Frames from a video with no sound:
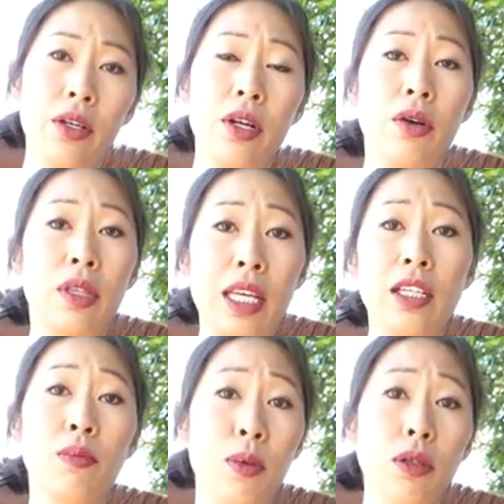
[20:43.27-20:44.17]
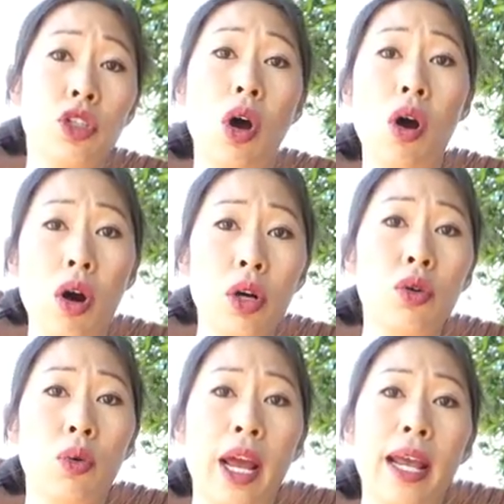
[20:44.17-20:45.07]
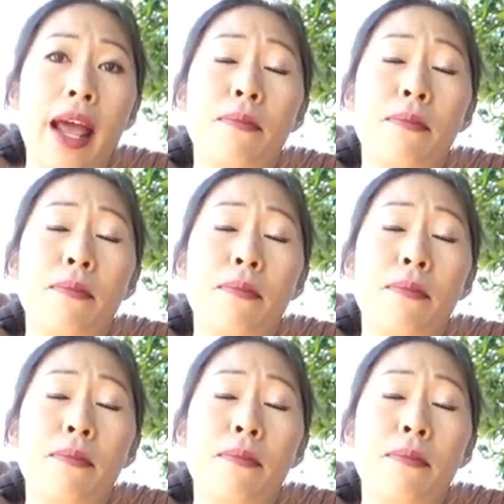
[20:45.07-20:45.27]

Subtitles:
You know, these boots are great,